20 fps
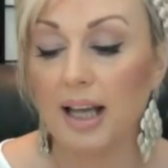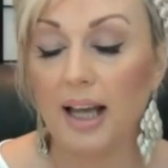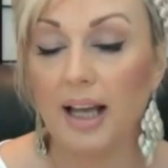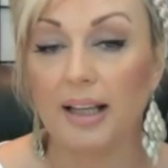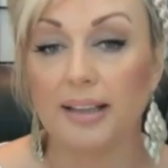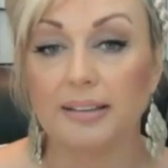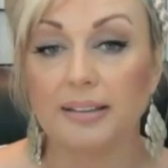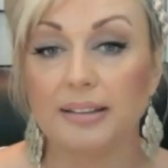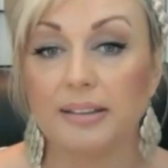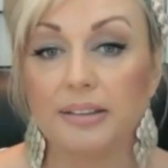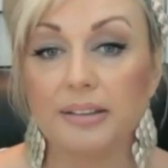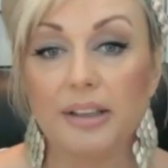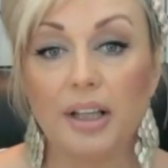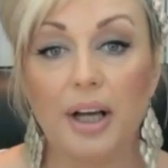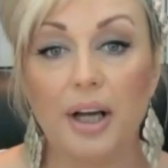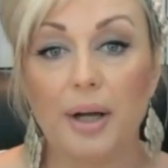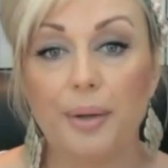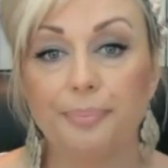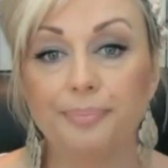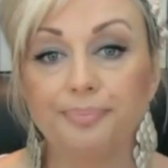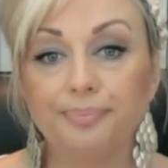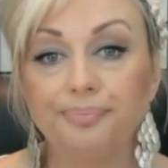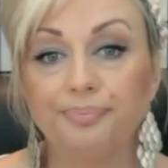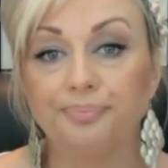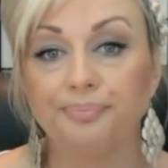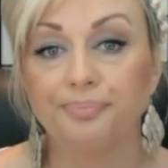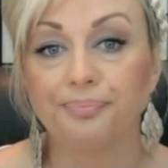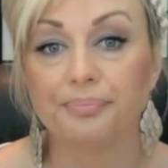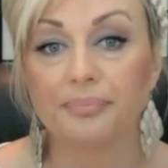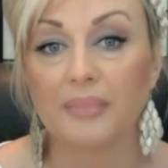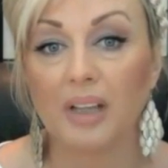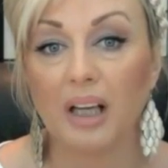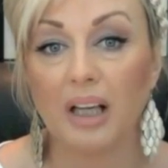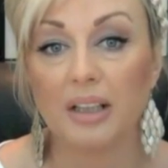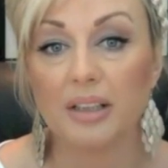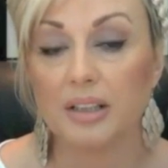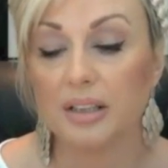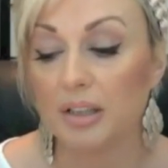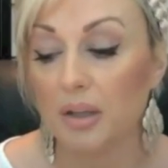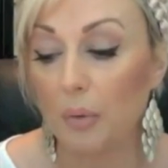and um,
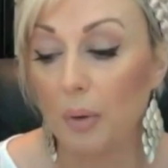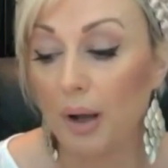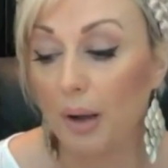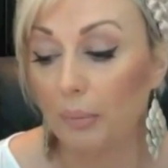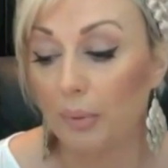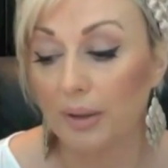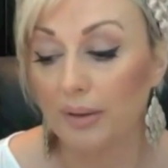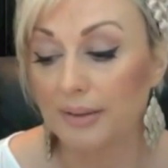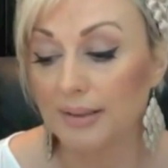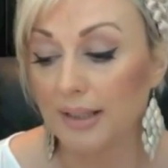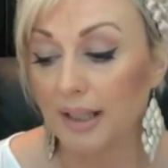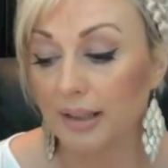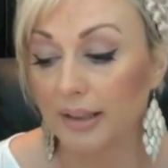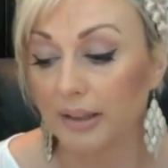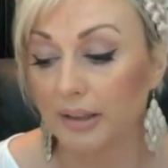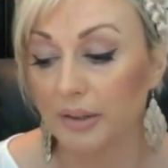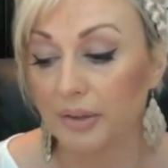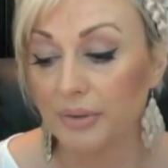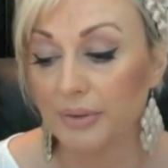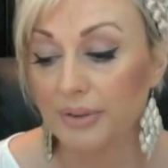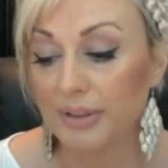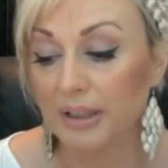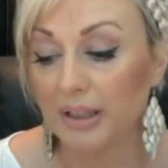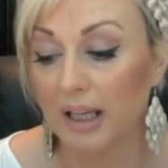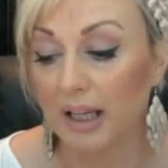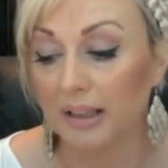I don't know how else I can use it.